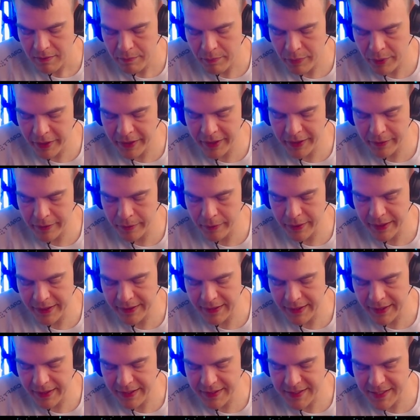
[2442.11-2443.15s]
pretty good at
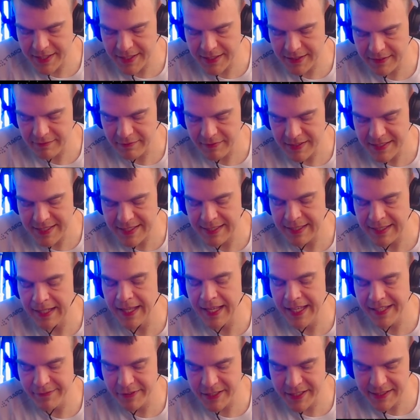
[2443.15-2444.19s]
like just
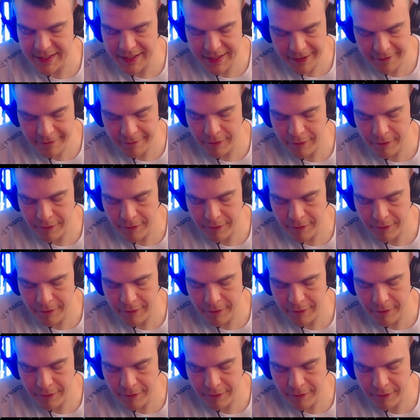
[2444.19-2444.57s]
slavishly